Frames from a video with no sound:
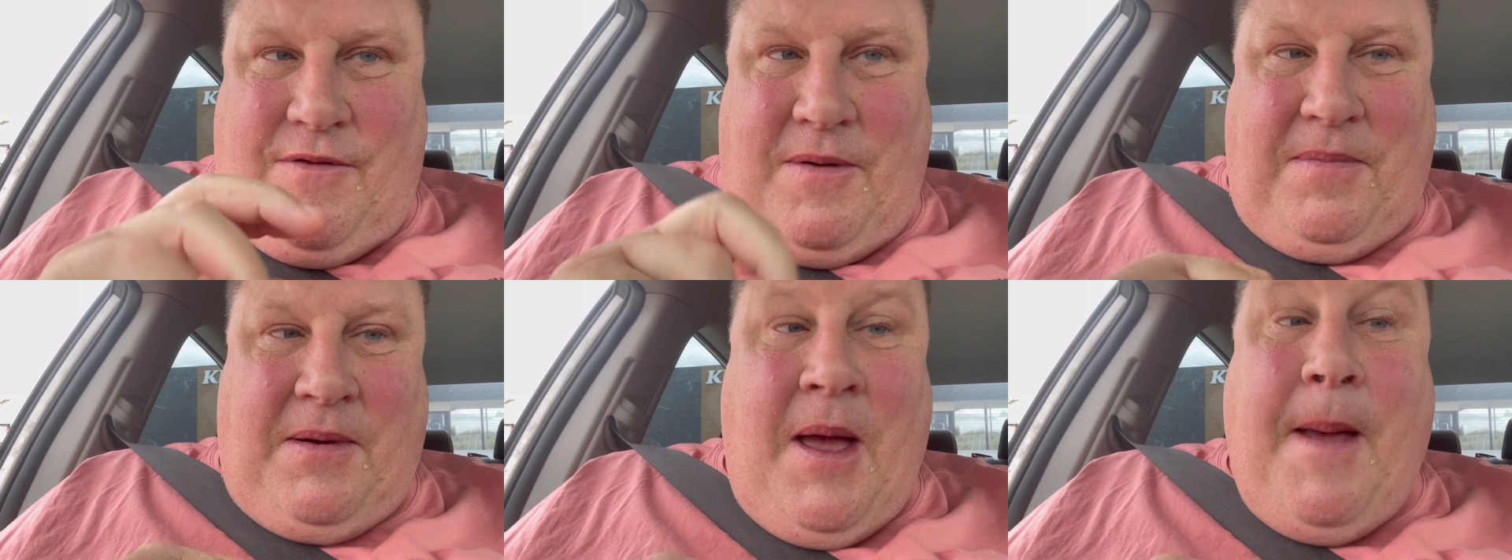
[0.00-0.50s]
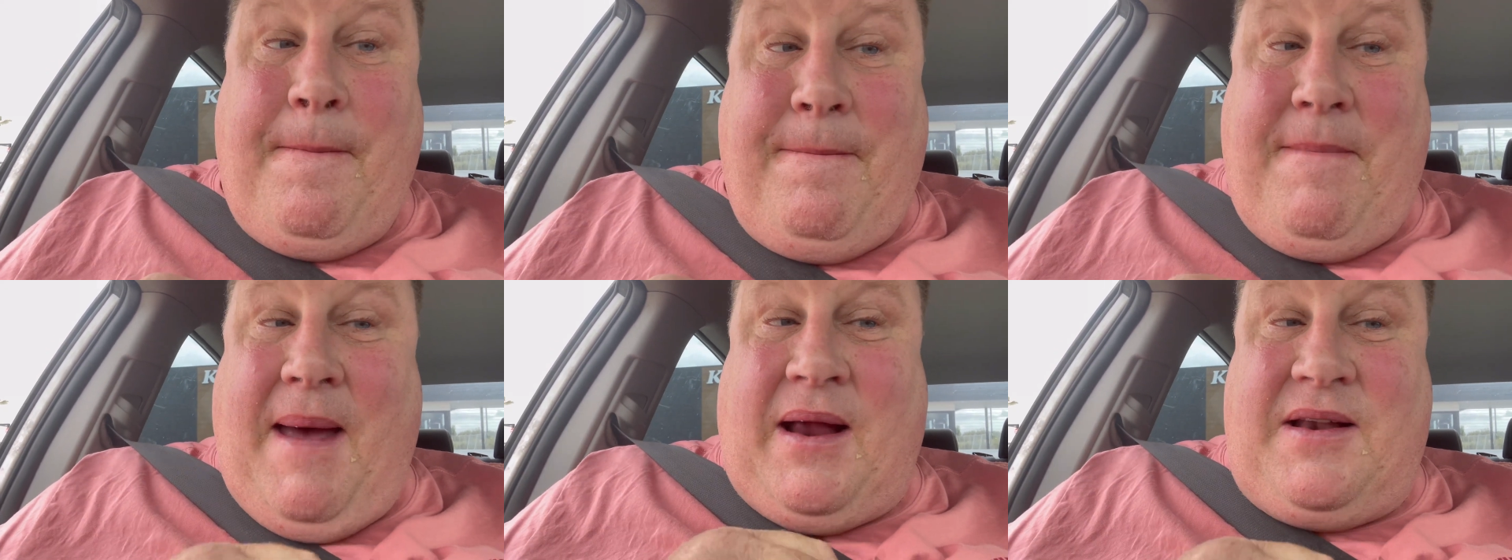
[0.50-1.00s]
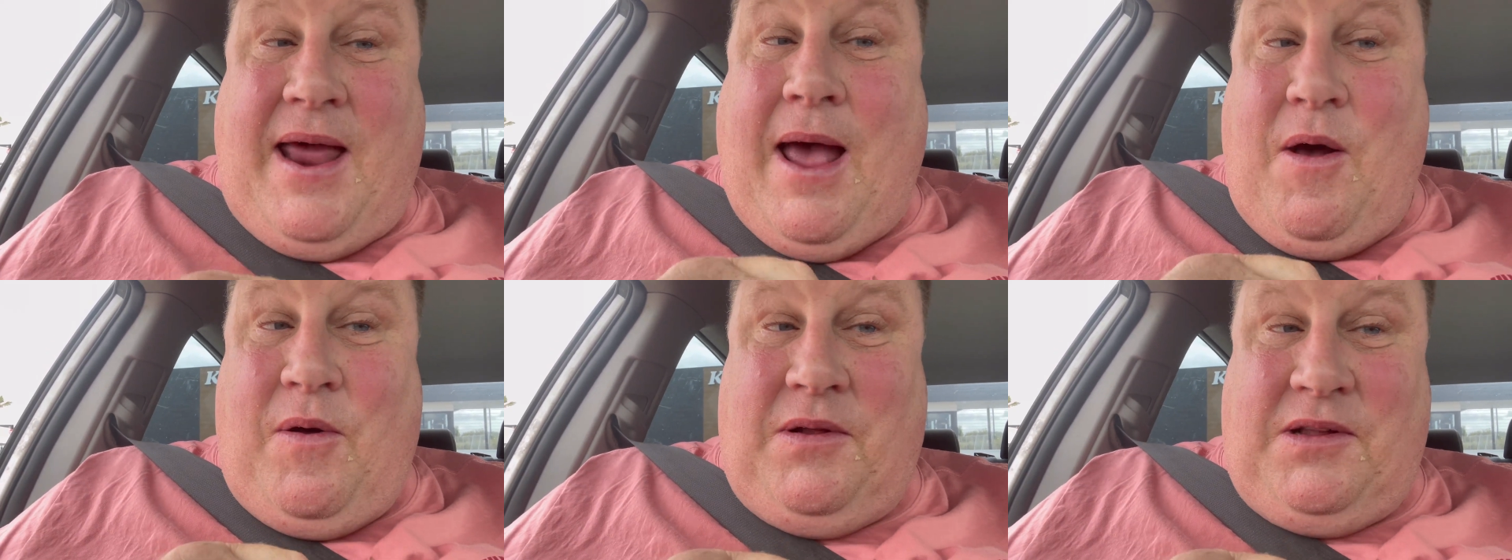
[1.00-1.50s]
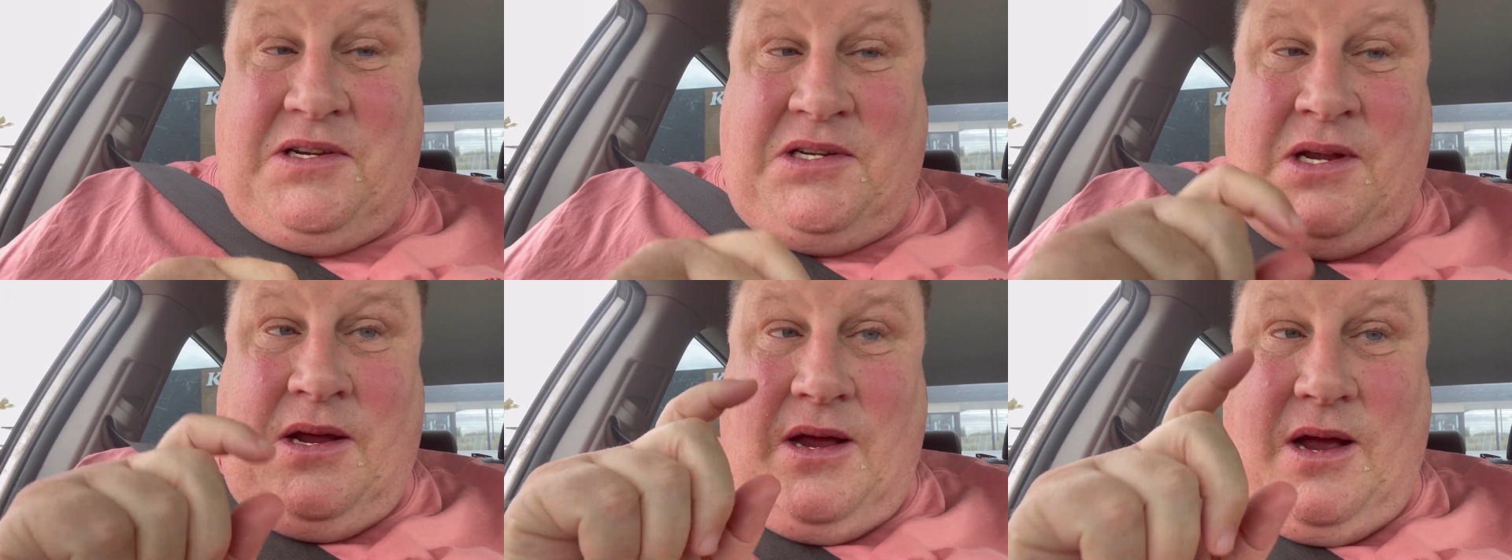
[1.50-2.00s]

from McDowell's.